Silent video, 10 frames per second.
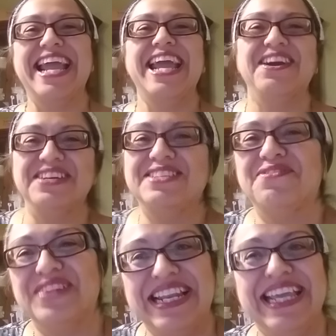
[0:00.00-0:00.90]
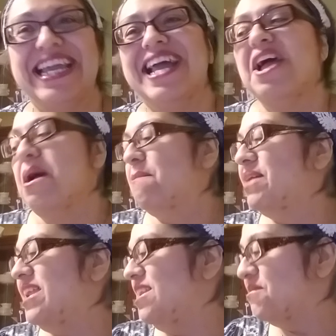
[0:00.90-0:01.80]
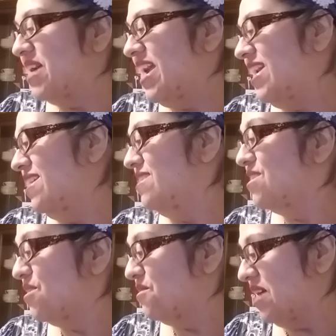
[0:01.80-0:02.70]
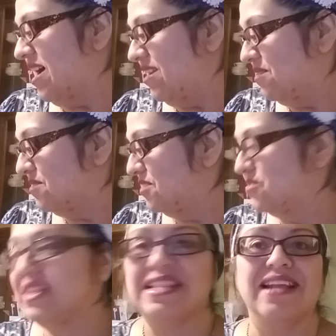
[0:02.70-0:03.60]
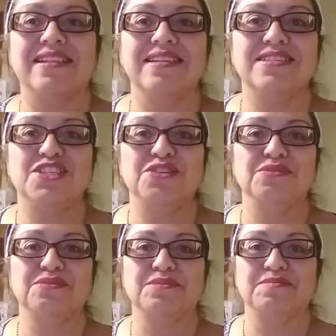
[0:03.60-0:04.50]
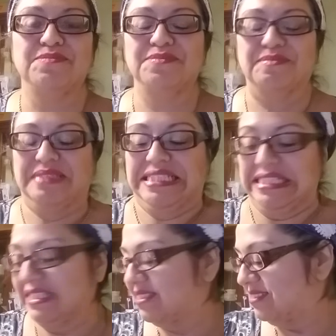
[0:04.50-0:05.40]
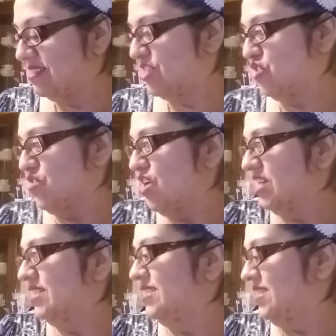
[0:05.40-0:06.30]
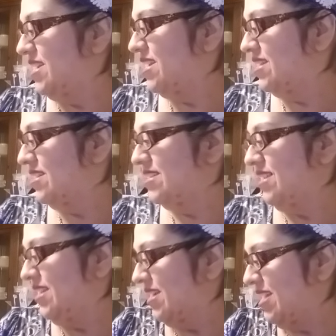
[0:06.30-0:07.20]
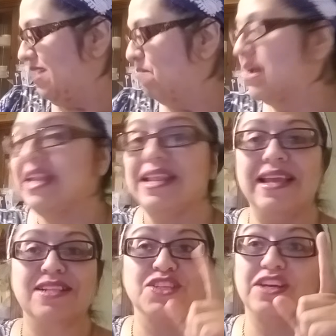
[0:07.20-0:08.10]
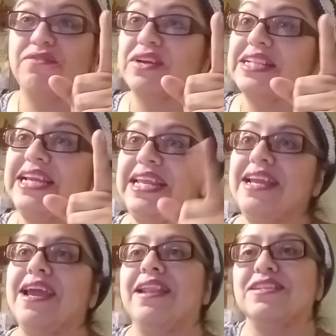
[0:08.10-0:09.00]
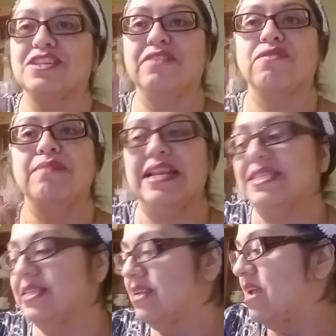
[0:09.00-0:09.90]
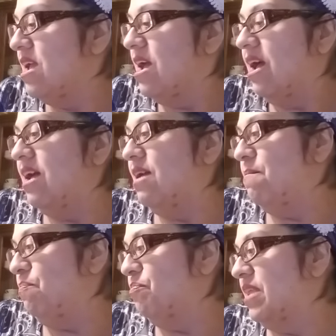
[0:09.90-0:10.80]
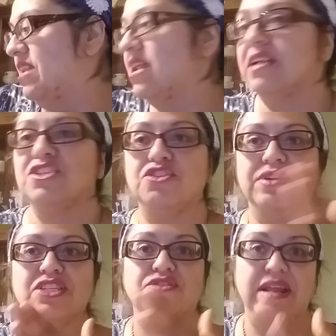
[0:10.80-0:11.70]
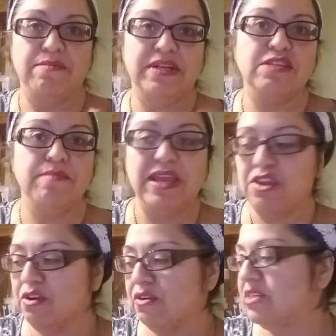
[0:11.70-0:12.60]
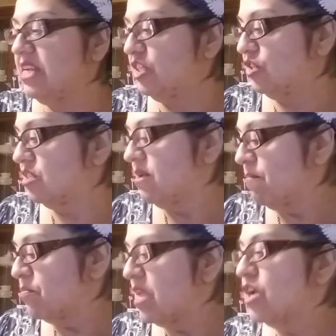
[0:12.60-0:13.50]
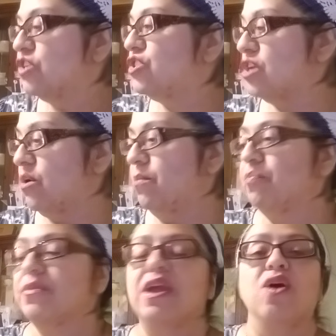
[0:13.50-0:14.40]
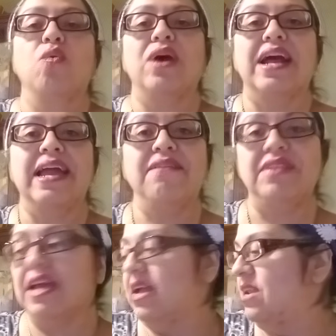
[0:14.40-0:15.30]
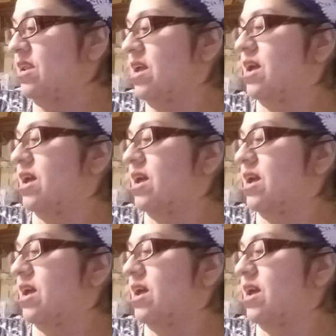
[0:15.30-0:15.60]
it was funny. But anyway, no, I don't drink that. That's too strong and yucky, but it's good for cleaning and it's good for medicine. Not to drink straight, but to make your tinctures. So what I have done,